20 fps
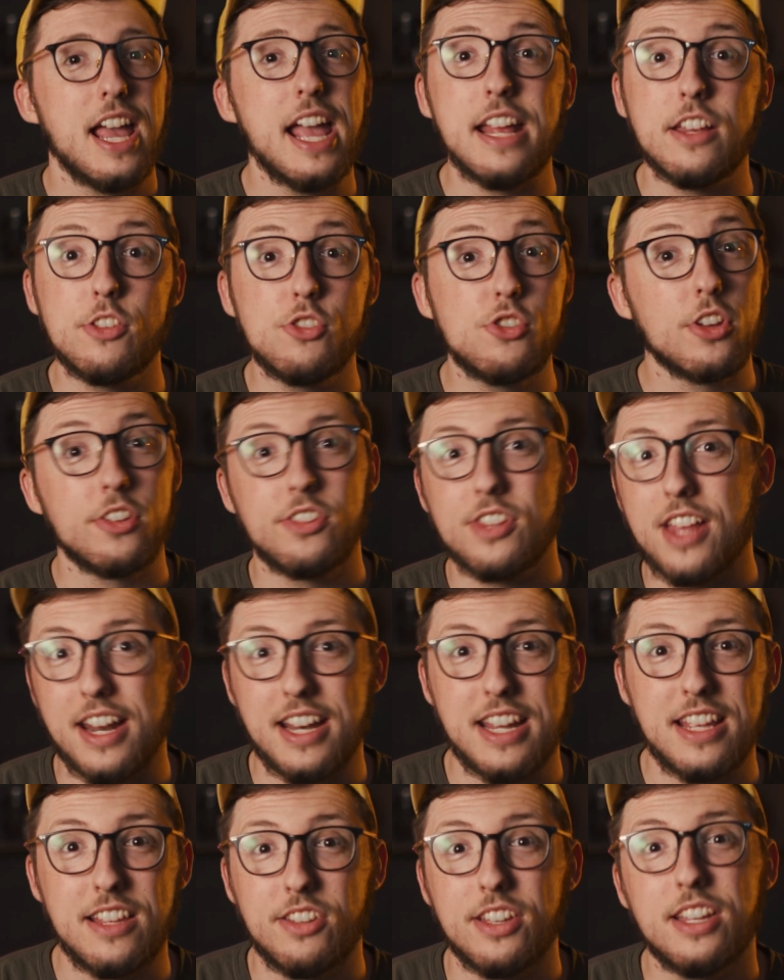It's just
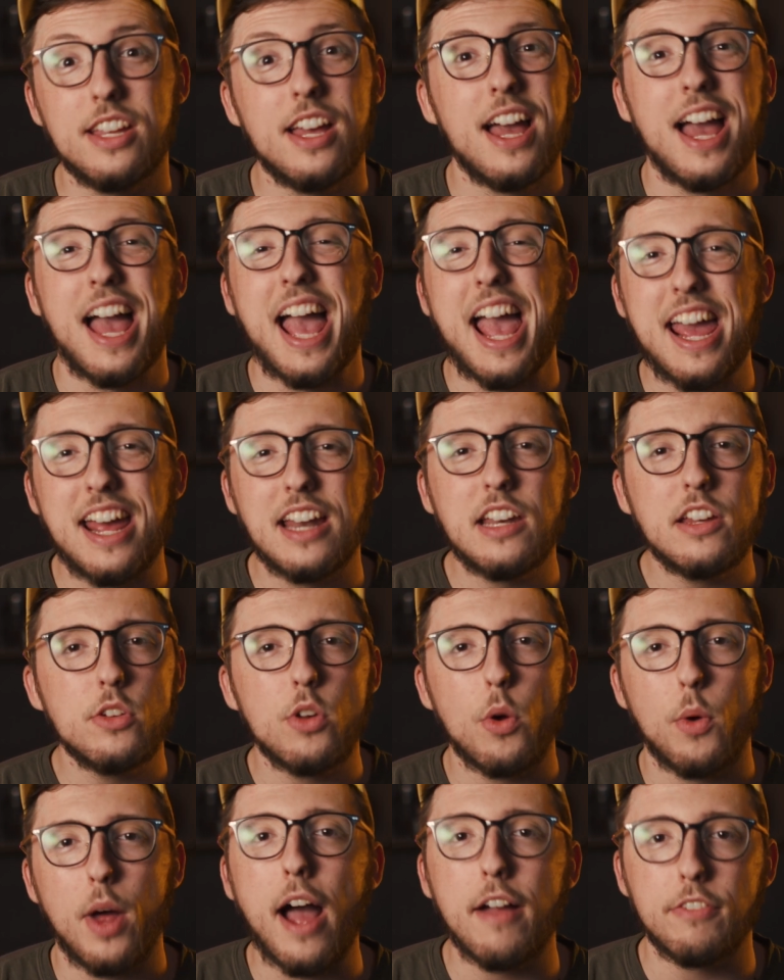that easy, and you
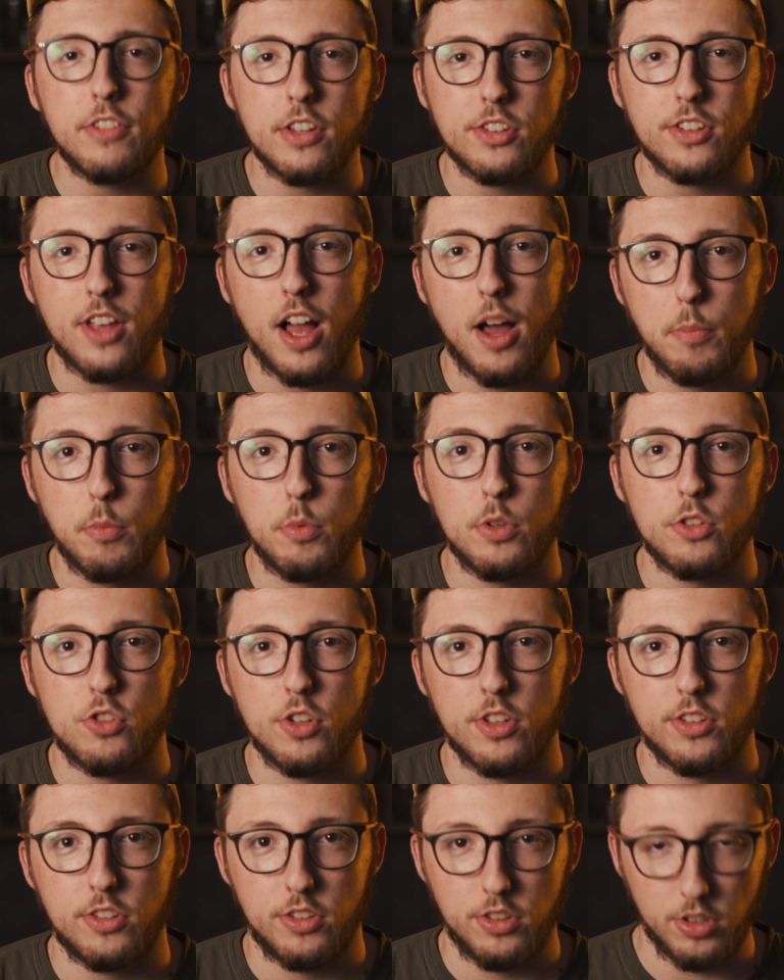don't have to stop with
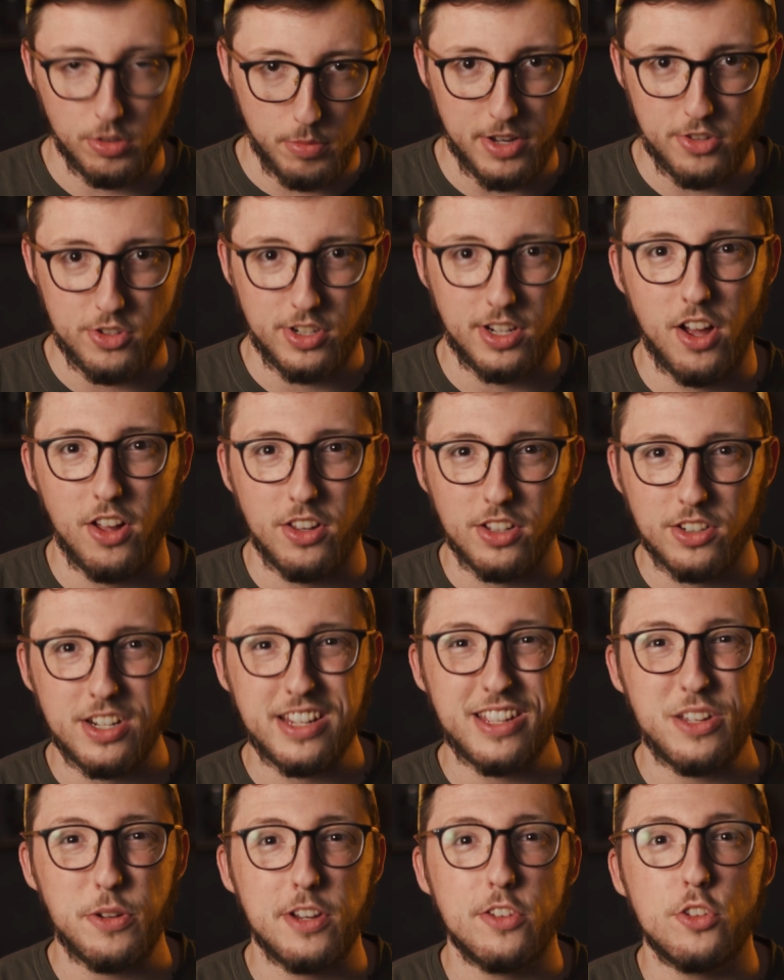just Lumetri Color.
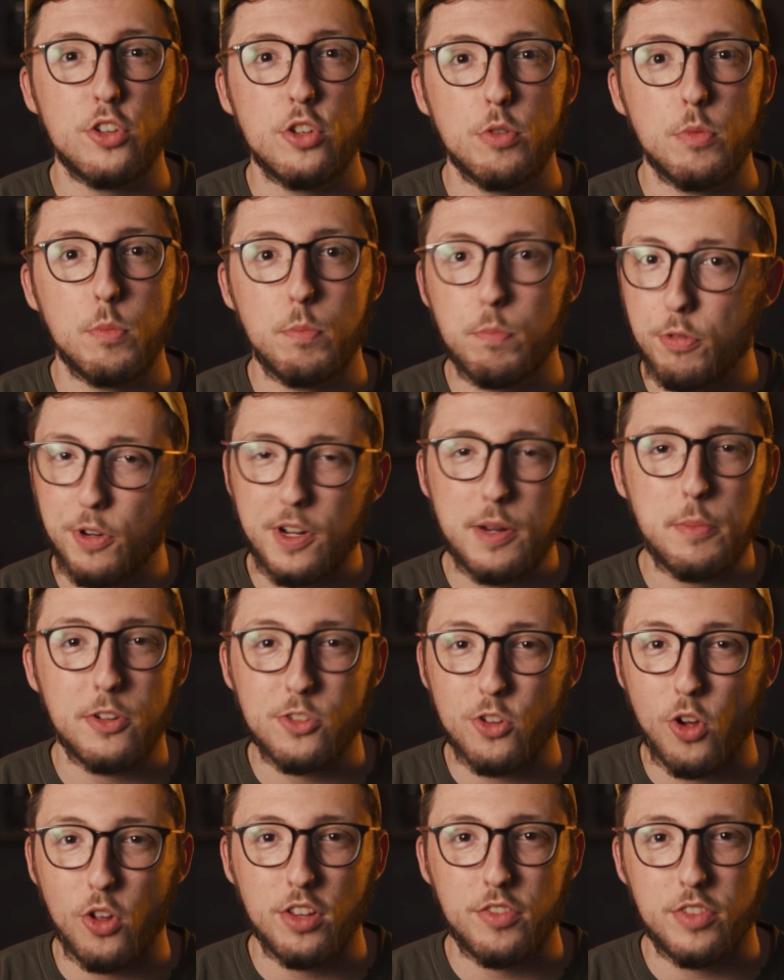You can do pretty
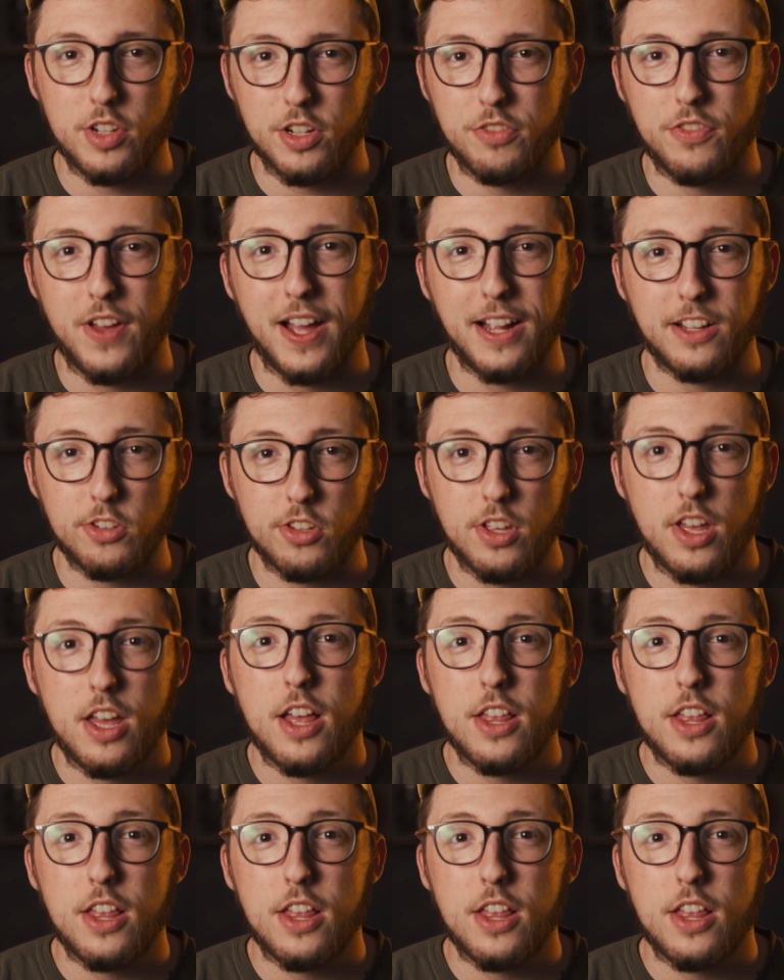much all of your effects